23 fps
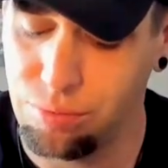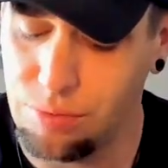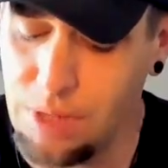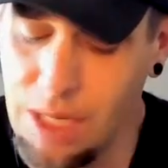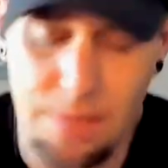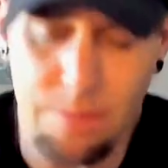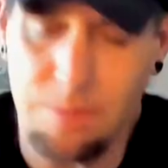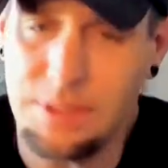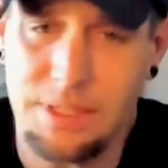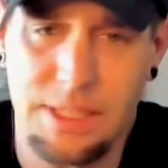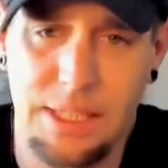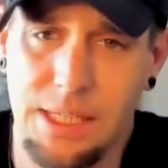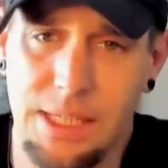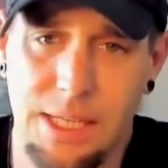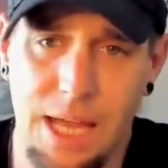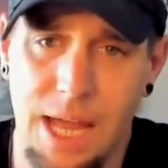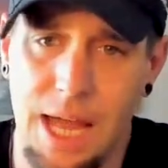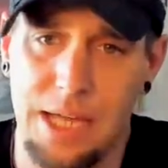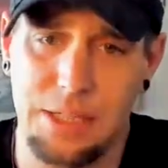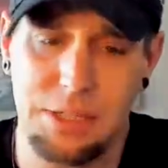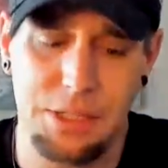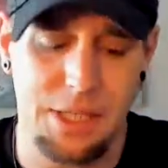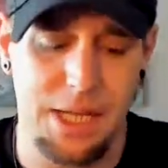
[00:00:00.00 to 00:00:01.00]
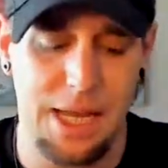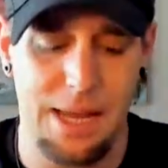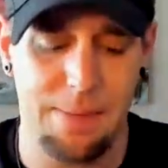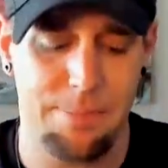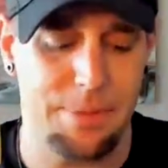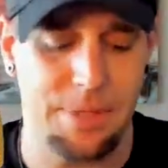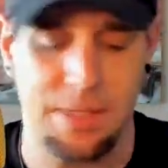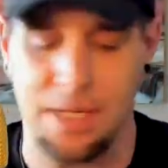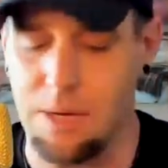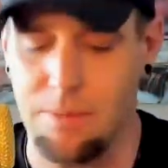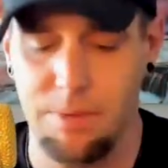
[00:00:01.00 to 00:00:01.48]
I don't see any action
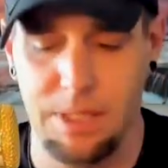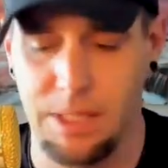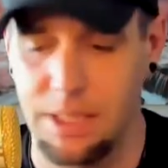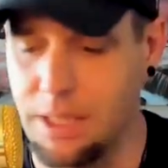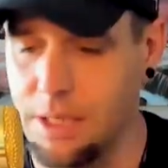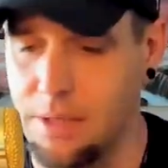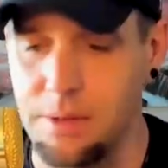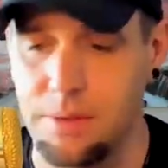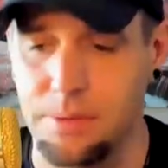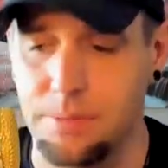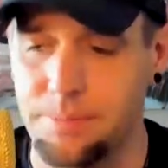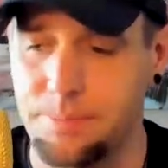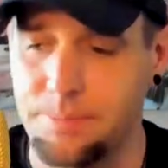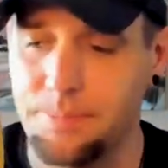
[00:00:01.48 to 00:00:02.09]
happening. I really don't.